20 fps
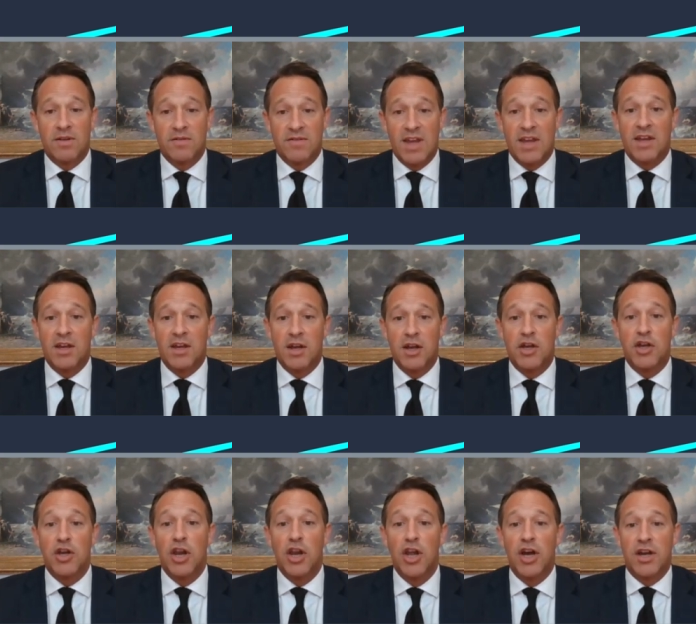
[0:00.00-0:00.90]
taking a
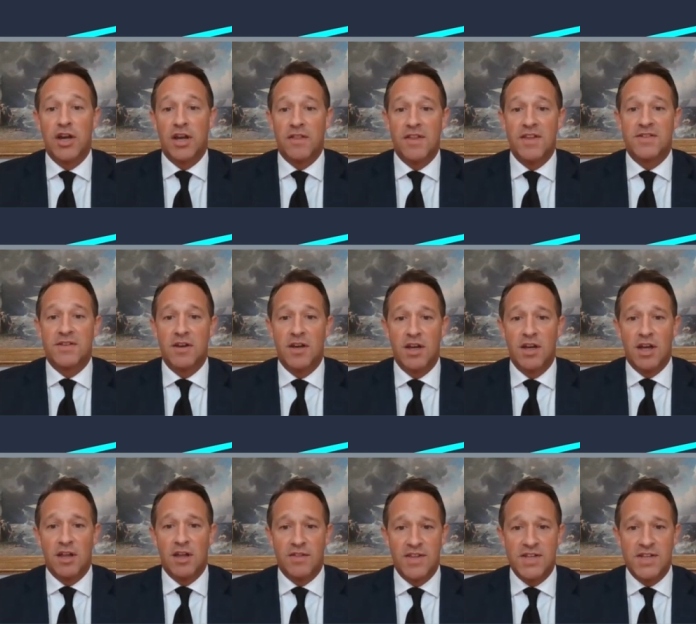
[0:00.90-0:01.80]
good look at this
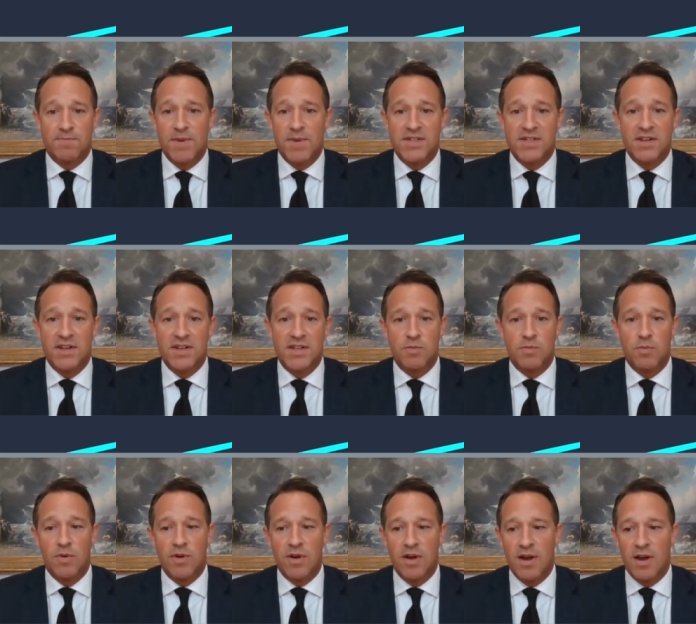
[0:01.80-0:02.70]
business
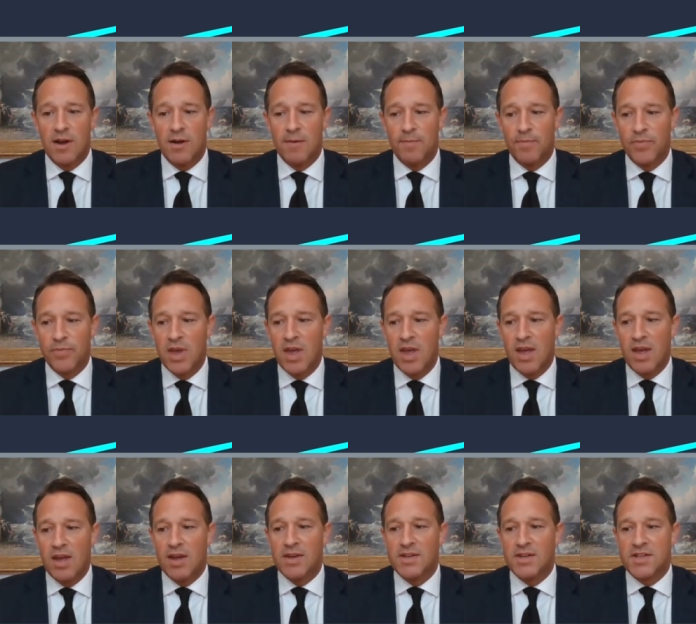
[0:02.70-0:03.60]

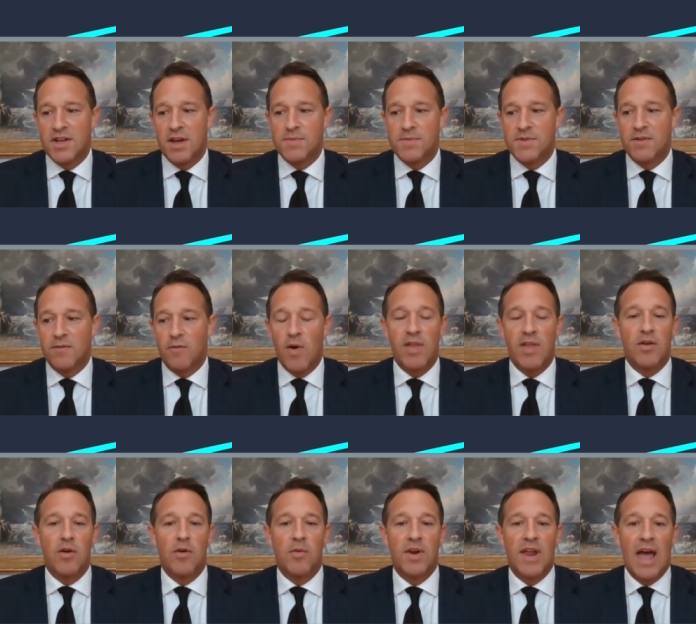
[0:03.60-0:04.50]
in terms of
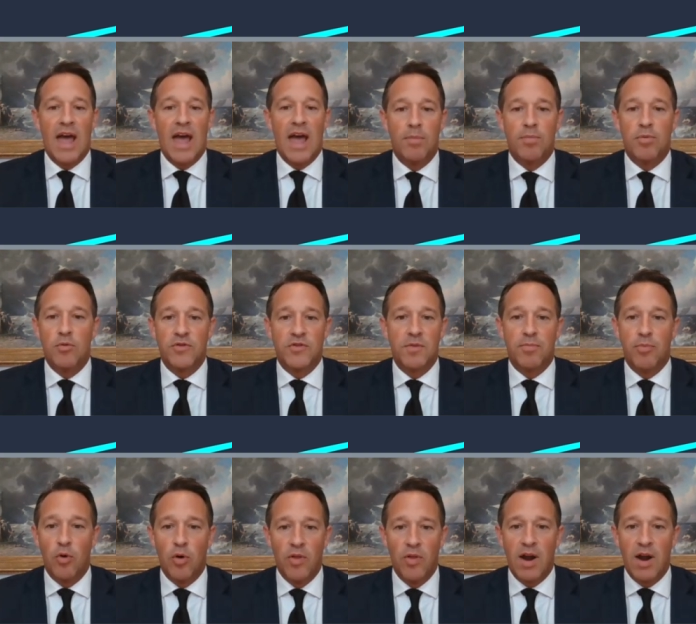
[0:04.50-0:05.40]
whether it would help or
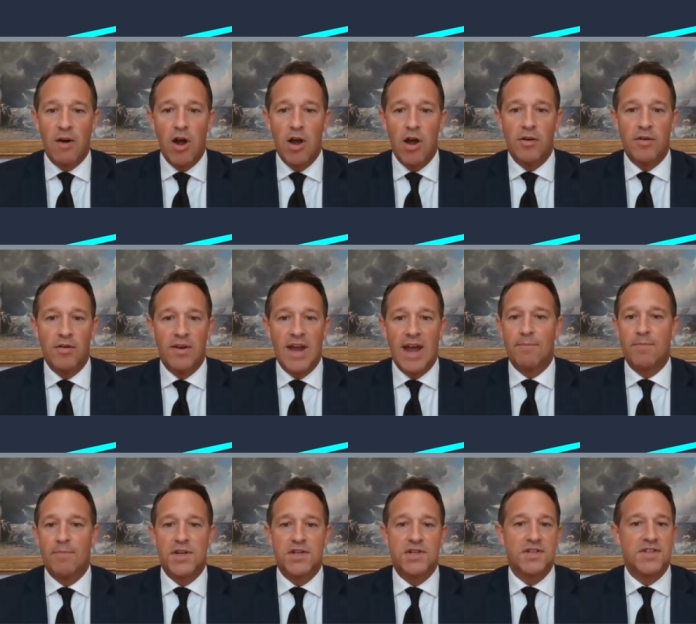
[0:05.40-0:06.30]
support their own
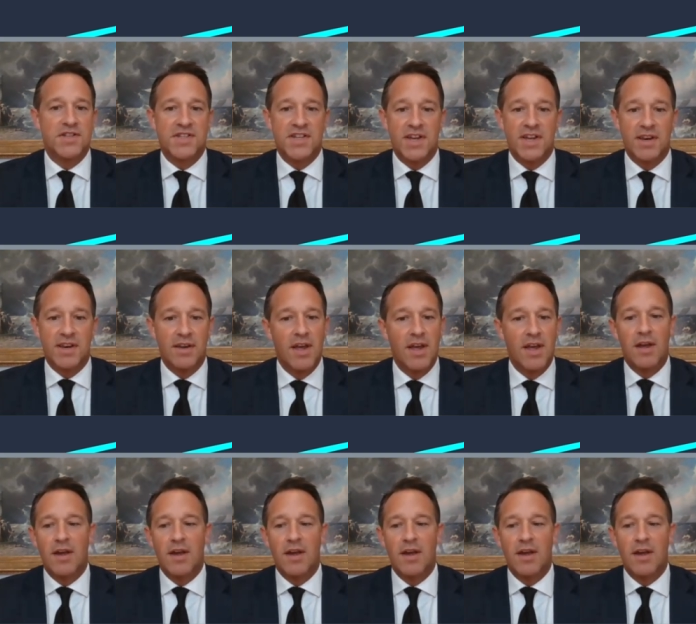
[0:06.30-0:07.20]
ambitions in
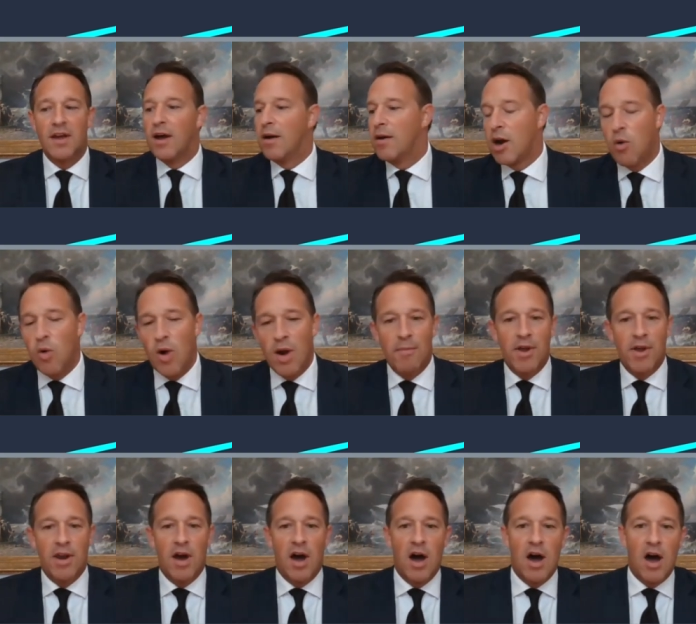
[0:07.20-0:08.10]

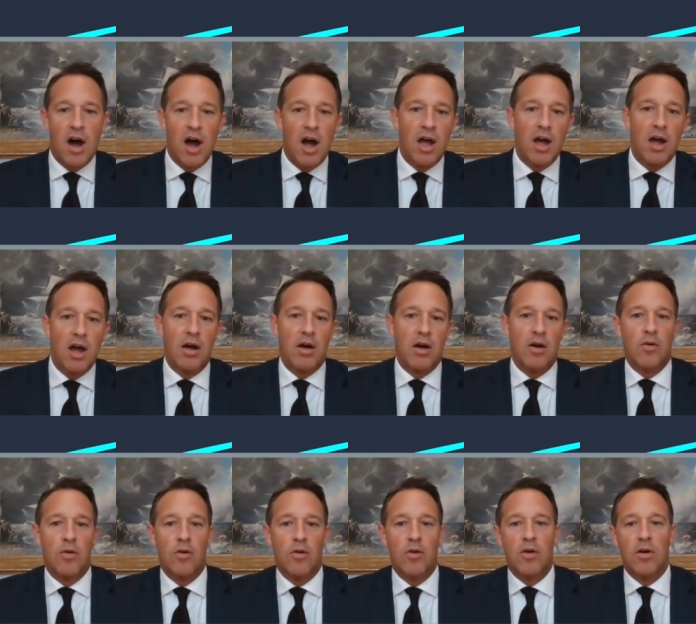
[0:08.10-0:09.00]
equipment hire
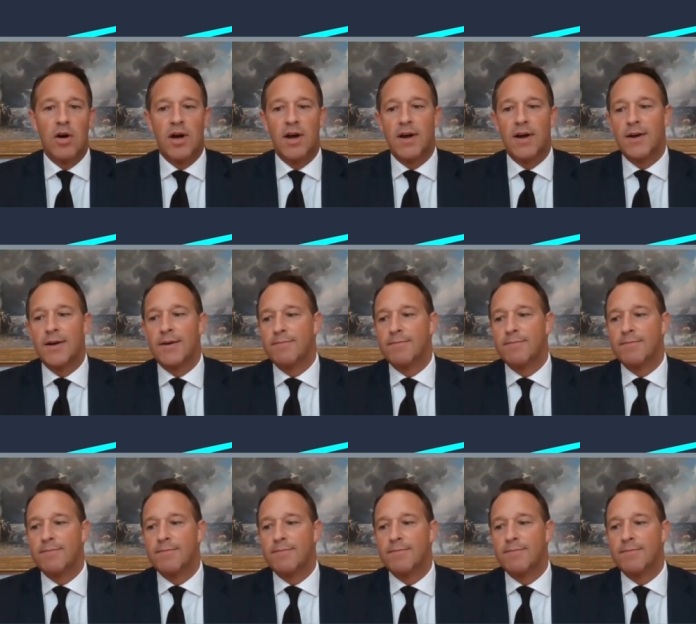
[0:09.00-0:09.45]
or